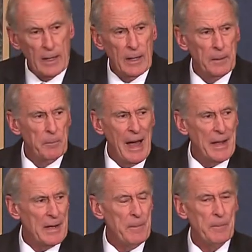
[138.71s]

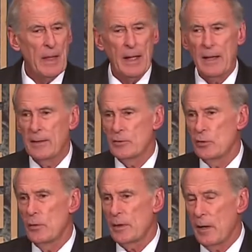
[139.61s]
body and
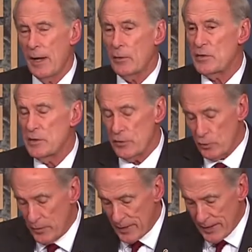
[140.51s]
to the Congress and
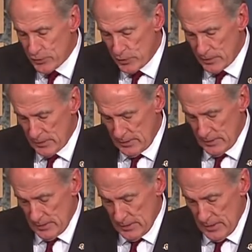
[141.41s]
to the nation.
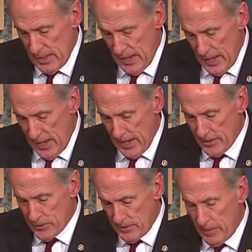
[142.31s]

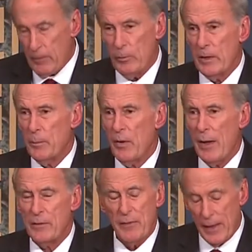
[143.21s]
And we are
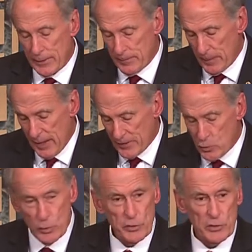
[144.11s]
proud of that as
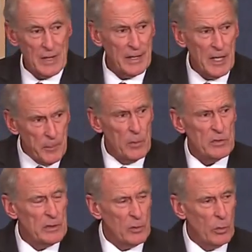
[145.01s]
Hoosiers. I keep
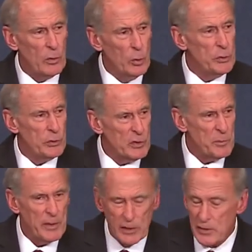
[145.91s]
using the word Hoosiers
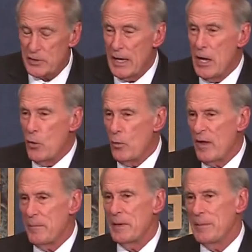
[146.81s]
because we
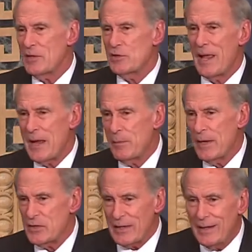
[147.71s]
have been misnamed
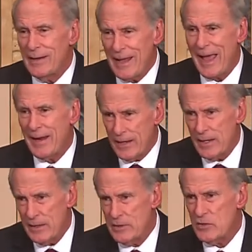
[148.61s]
as
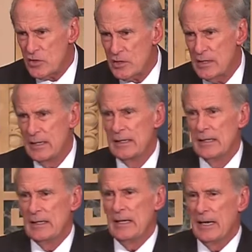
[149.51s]
Indianans,
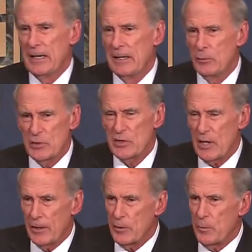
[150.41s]
which is
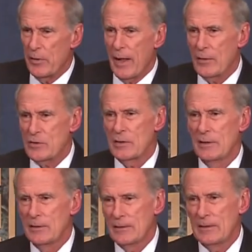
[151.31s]
hard to pronounce
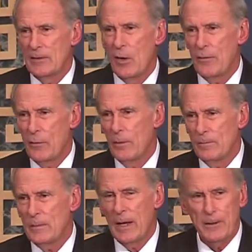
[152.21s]
and awful
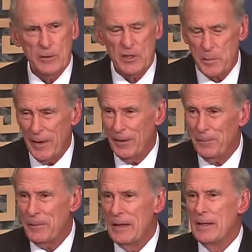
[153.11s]
hard to spell.